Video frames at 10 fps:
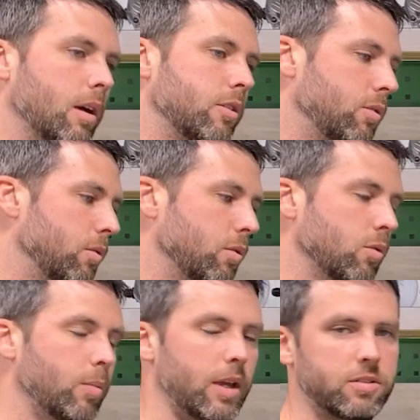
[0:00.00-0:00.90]

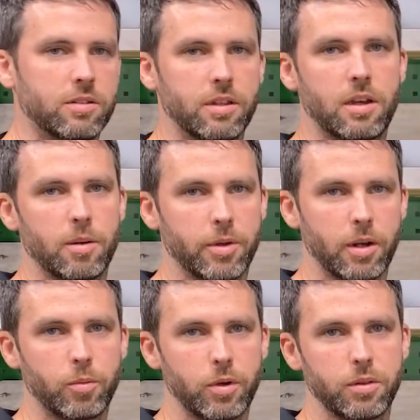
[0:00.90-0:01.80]
to basically coming
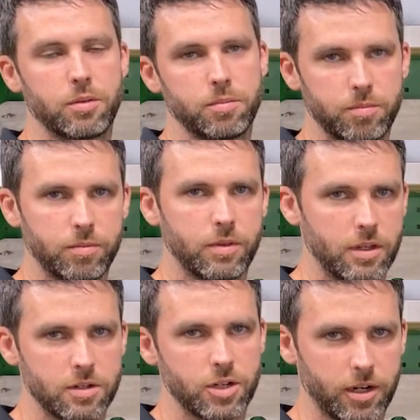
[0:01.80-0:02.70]
up with the
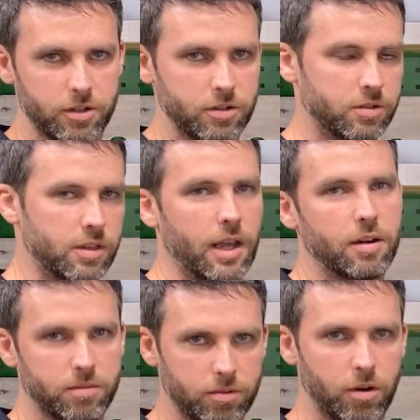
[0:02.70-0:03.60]
injectors that
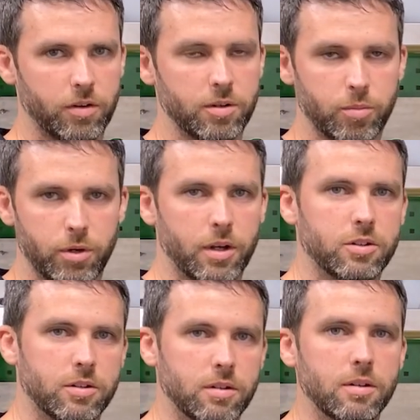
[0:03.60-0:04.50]
are in
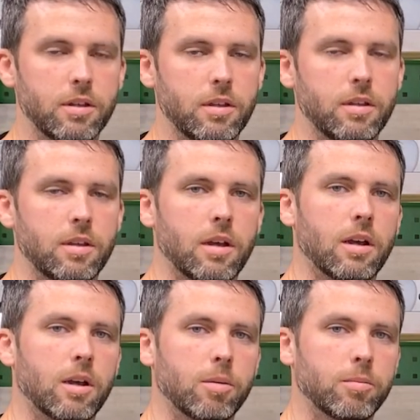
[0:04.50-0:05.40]
production
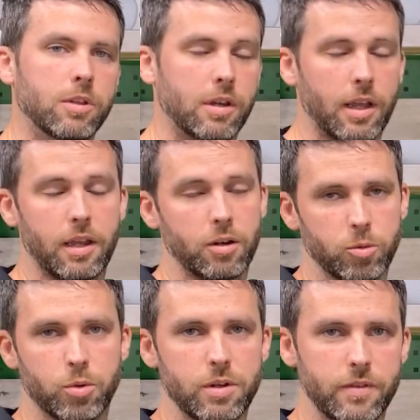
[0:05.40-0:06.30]
today or
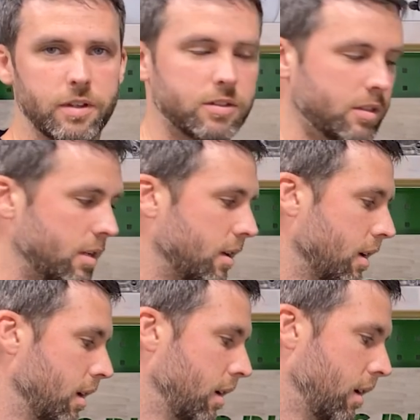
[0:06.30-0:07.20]
previously
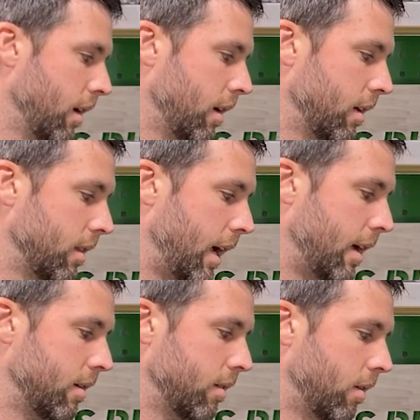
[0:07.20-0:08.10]

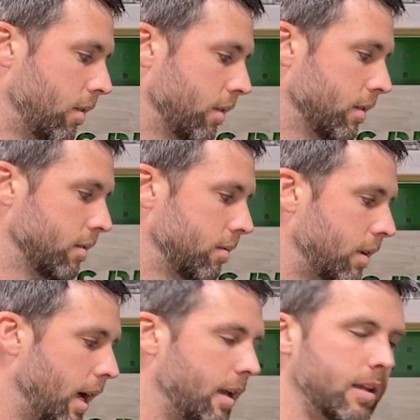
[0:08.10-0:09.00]
that are
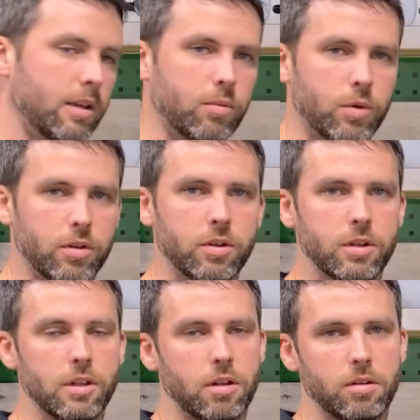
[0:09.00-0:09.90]
not a real
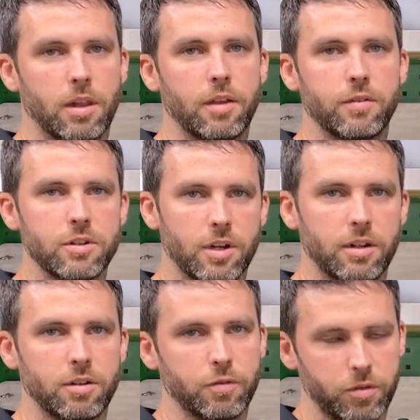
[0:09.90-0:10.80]
good long life
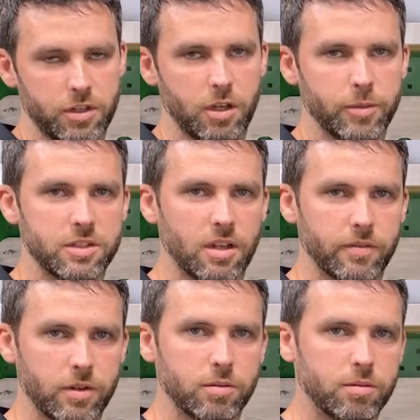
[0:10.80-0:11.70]
injector for the
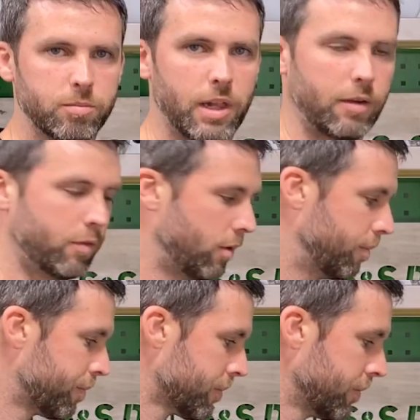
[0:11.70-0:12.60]
LB7 platform.
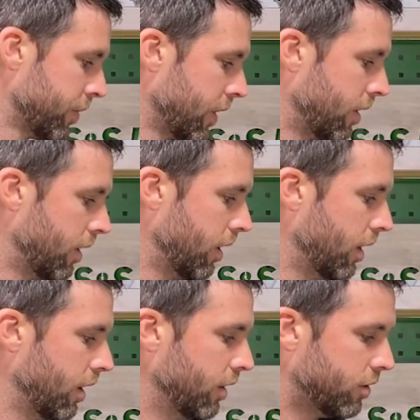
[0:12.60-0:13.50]

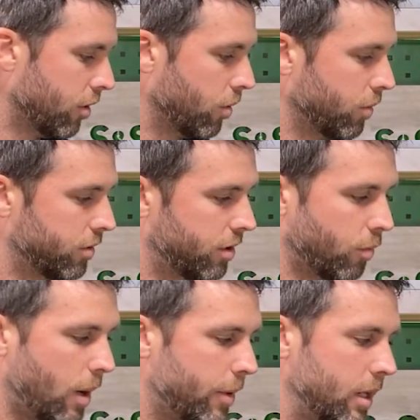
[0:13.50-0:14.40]
So to
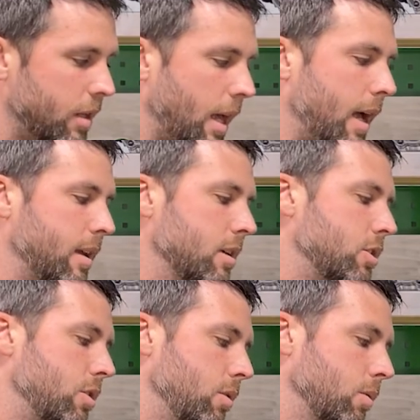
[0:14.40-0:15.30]
remedy that
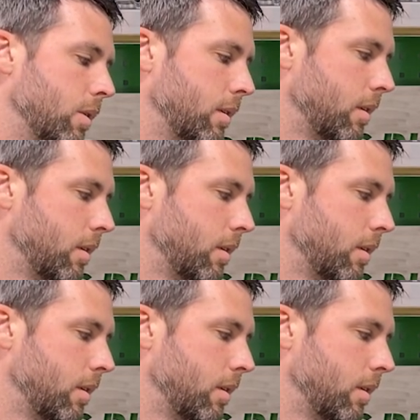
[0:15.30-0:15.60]
issue,